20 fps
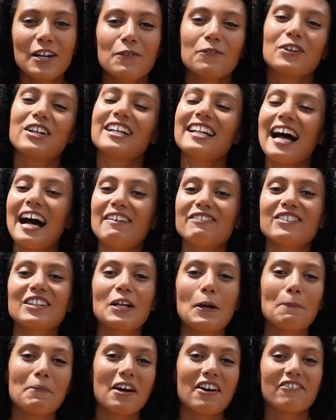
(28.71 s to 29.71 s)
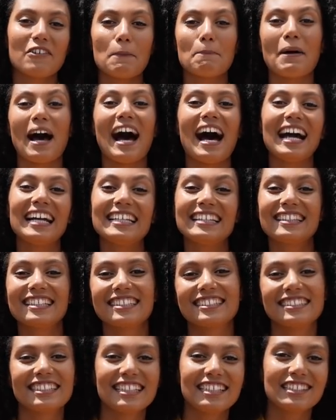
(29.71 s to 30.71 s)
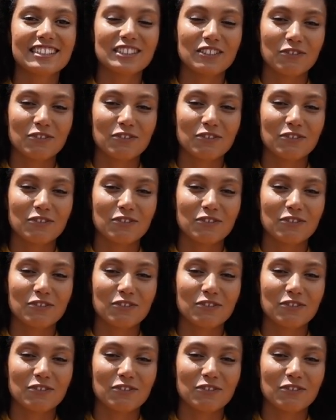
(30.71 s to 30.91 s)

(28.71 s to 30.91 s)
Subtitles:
We're going to have a little bit of a behind the scenes